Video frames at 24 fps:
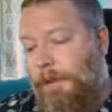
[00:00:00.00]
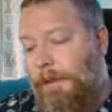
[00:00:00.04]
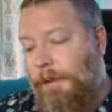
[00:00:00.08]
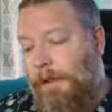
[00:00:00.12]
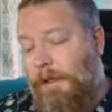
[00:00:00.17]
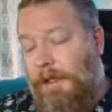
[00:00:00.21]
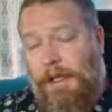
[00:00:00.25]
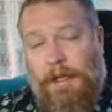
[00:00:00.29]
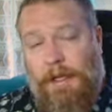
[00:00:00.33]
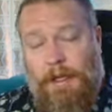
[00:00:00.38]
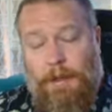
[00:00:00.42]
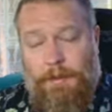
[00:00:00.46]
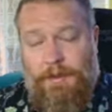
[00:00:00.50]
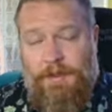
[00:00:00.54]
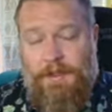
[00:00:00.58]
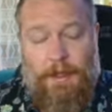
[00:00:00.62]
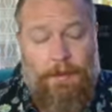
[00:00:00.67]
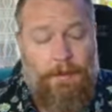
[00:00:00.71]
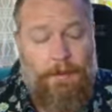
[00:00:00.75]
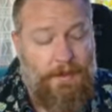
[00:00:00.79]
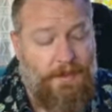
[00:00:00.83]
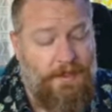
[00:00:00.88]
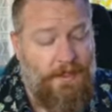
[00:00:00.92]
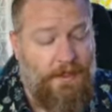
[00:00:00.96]
And again, I
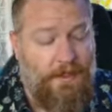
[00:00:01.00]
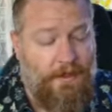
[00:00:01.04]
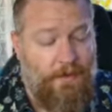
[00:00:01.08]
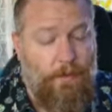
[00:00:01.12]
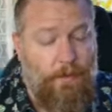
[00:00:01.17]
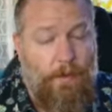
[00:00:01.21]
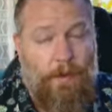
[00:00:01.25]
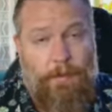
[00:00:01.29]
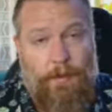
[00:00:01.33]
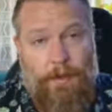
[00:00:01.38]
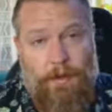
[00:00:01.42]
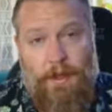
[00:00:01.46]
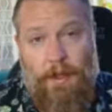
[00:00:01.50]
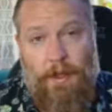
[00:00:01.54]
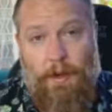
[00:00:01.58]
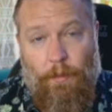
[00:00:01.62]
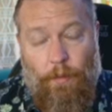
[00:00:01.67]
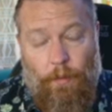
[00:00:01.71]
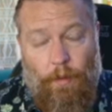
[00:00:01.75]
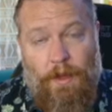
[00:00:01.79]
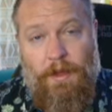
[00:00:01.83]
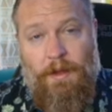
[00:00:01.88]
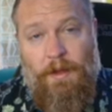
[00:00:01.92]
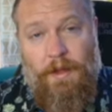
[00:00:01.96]
would say this one more
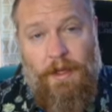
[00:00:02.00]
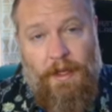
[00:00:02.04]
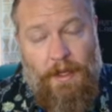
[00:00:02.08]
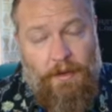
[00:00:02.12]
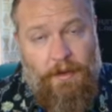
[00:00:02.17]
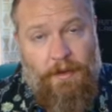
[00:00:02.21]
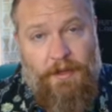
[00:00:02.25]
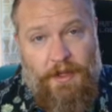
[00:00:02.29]
thing. One of the other